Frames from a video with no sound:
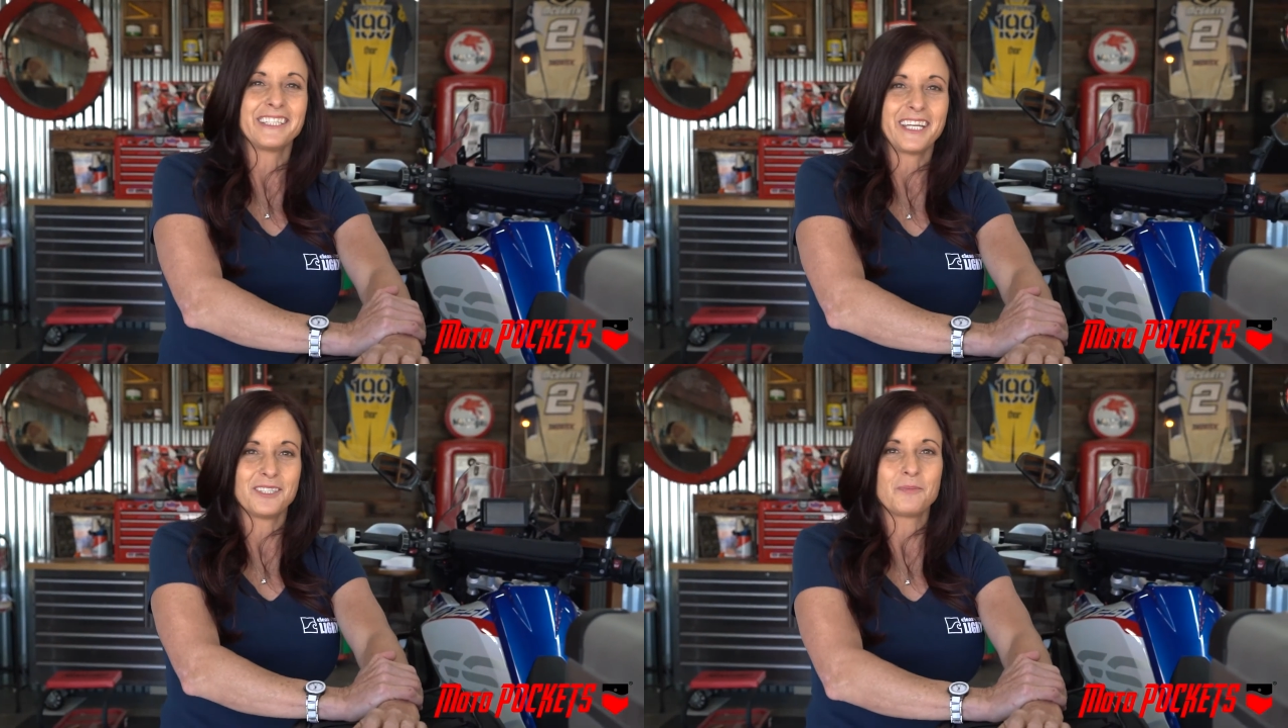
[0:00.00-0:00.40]

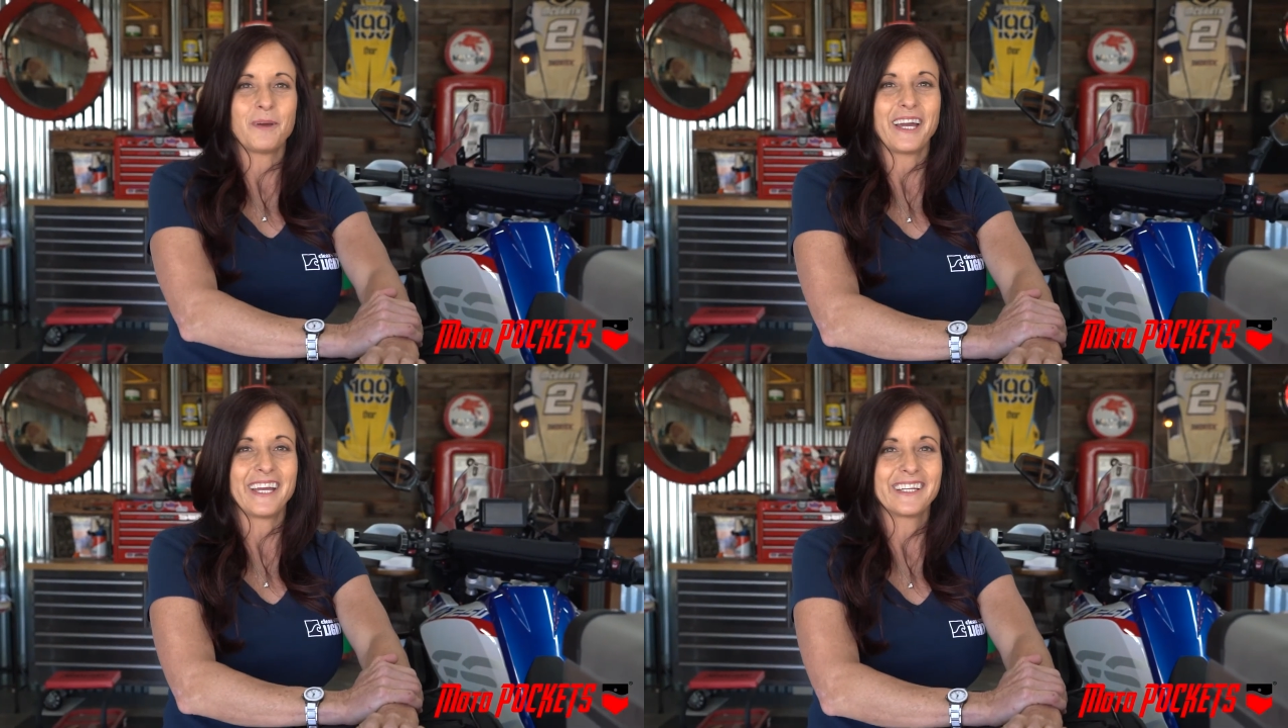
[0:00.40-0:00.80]
case
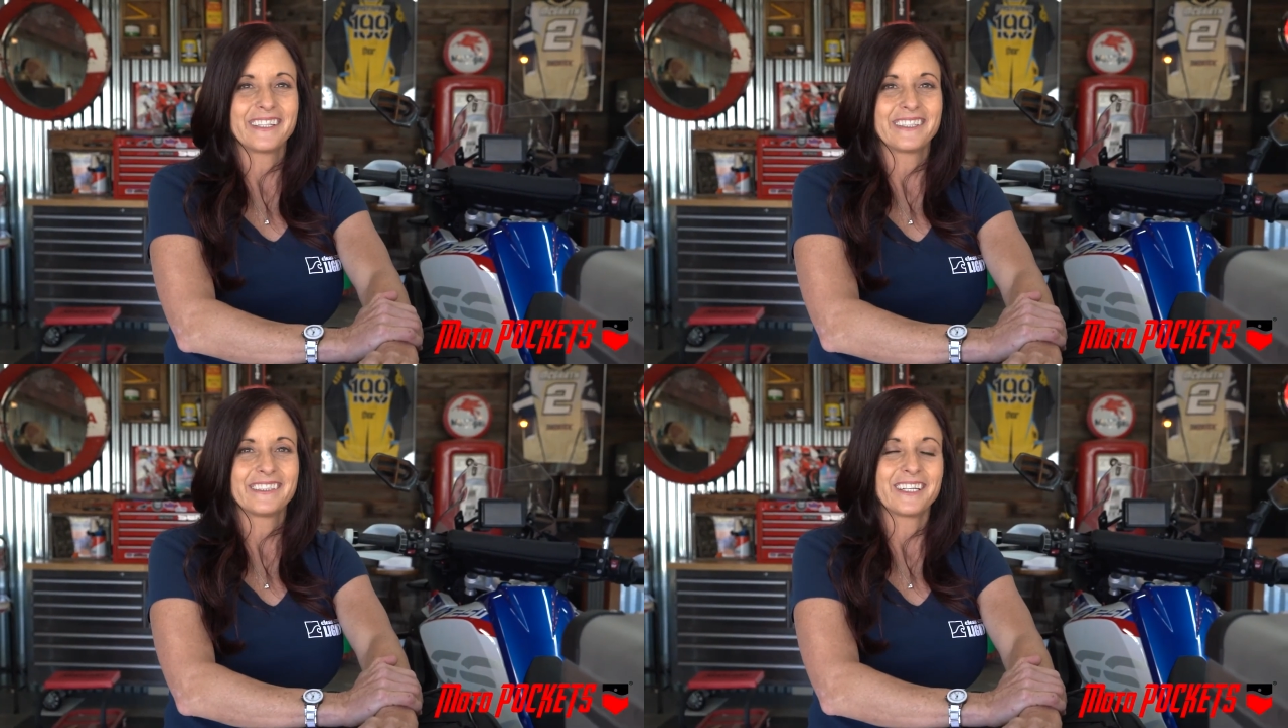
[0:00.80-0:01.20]
bag.
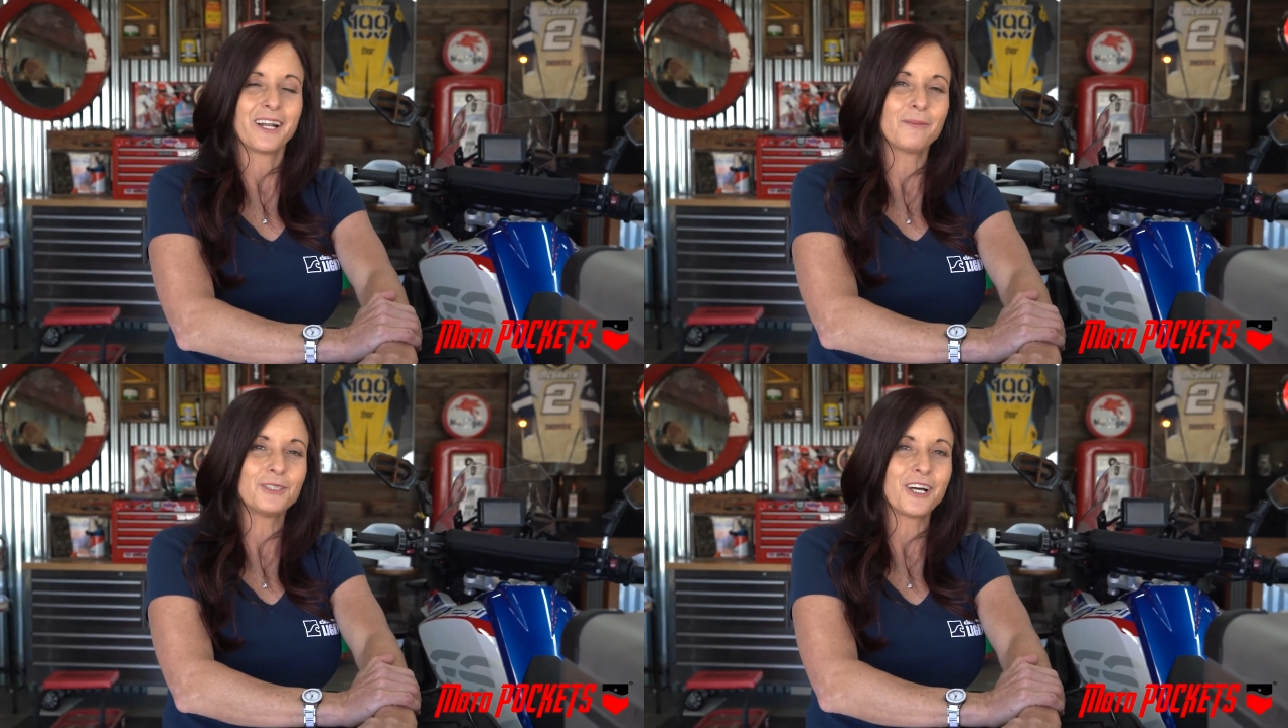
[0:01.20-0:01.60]
And
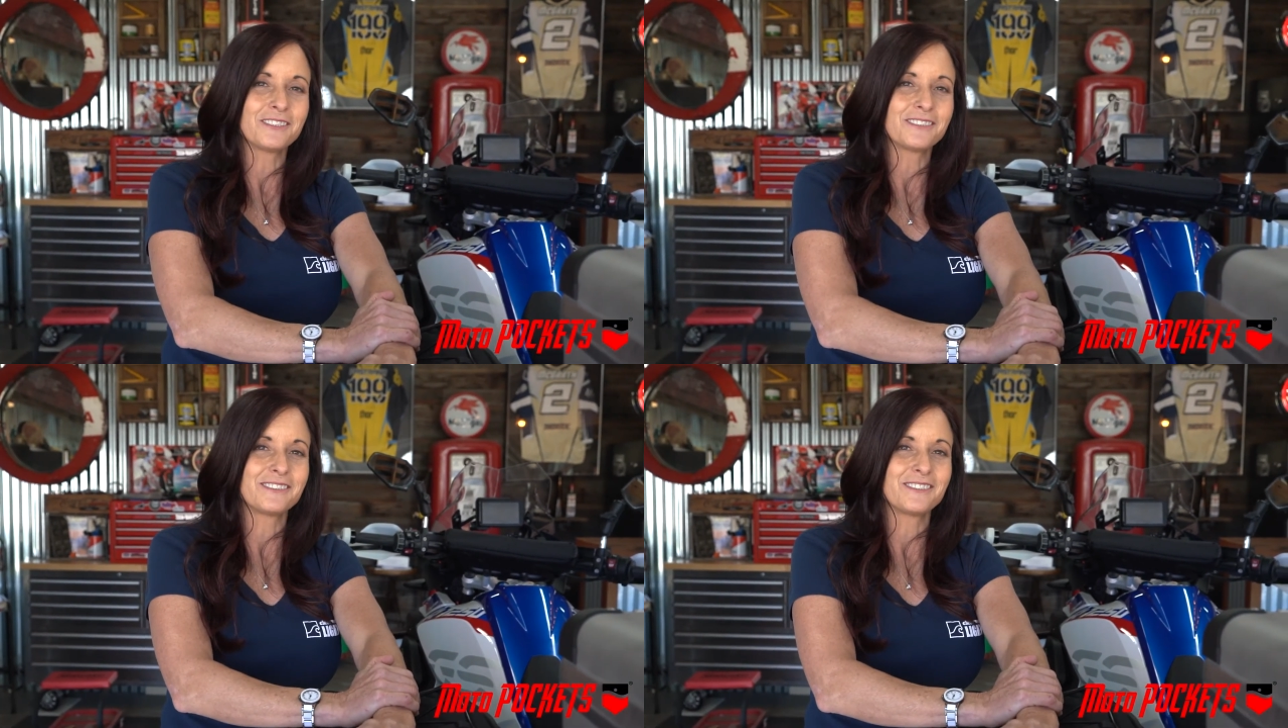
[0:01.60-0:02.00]
I'm
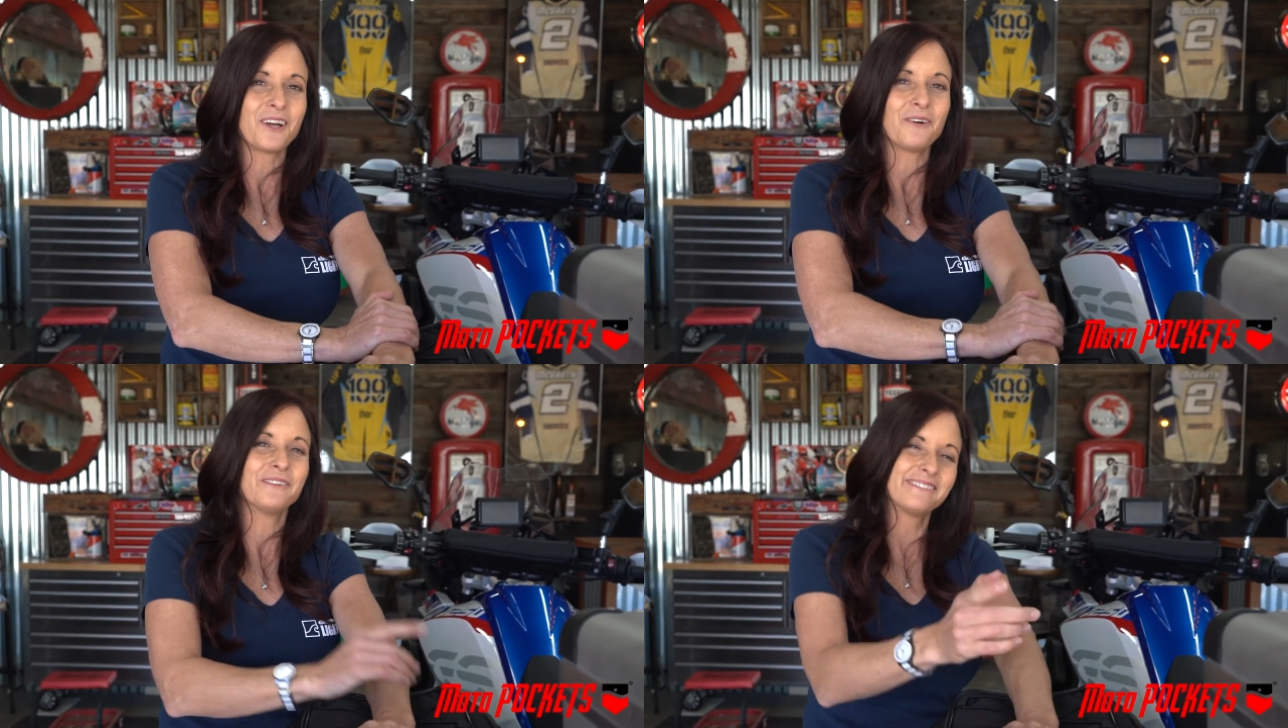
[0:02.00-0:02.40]
Jocelyn
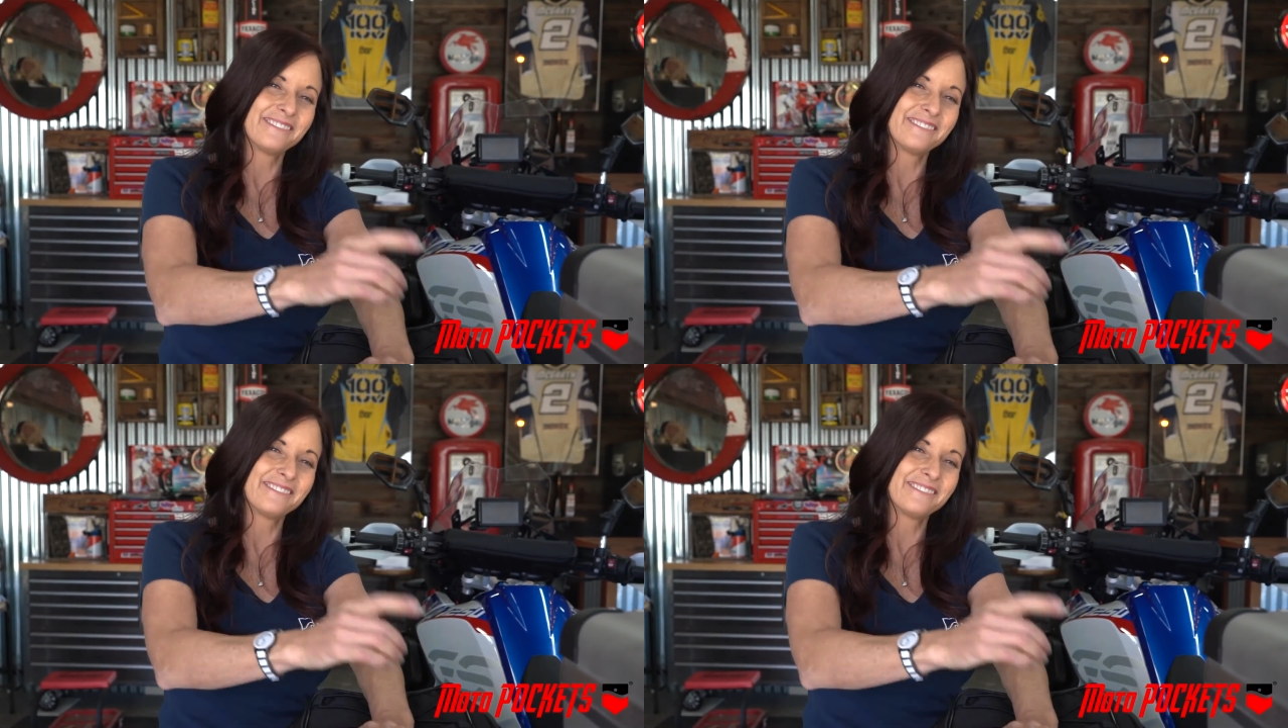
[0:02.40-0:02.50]
Snow.